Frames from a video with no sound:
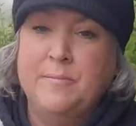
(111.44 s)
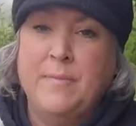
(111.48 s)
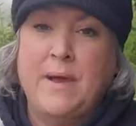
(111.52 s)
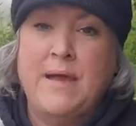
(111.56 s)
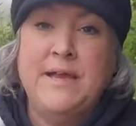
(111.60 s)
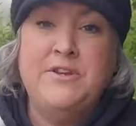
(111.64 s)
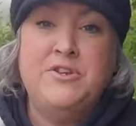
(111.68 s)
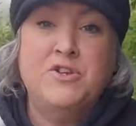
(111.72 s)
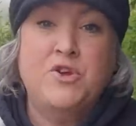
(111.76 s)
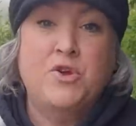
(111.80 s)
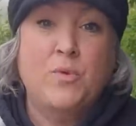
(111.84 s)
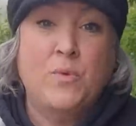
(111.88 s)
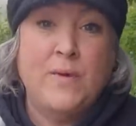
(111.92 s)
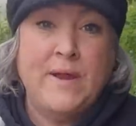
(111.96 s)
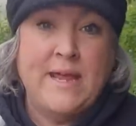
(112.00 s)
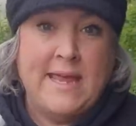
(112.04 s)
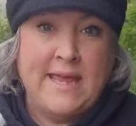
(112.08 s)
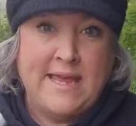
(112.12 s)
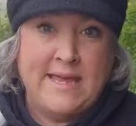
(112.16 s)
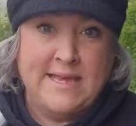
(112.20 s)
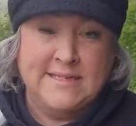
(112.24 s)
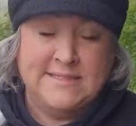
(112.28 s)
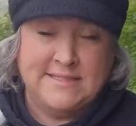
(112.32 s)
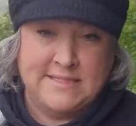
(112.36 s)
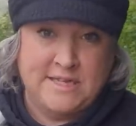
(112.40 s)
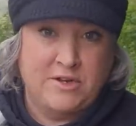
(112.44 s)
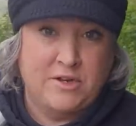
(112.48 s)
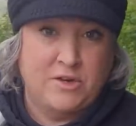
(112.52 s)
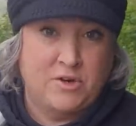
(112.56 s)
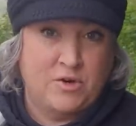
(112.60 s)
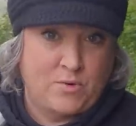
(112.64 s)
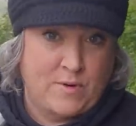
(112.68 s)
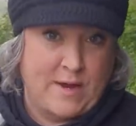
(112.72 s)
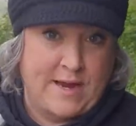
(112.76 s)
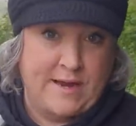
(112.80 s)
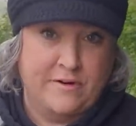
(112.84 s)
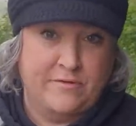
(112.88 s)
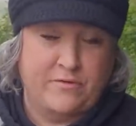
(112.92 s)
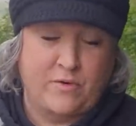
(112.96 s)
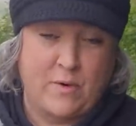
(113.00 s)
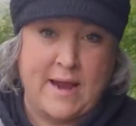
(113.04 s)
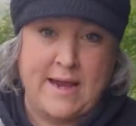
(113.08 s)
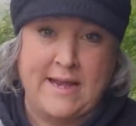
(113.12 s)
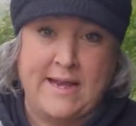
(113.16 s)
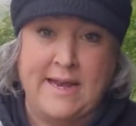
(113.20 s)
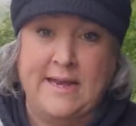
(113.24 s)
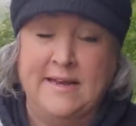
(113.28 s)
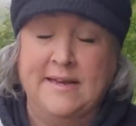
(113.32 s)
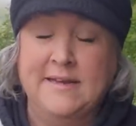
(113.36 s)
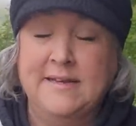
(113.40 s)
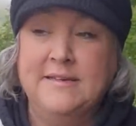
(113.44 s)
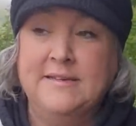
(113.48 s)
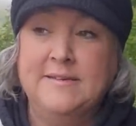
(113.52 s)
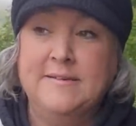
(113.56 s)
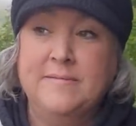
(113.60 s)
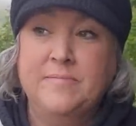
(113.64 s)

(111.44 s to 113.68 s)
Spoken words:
my degree is in creative writing.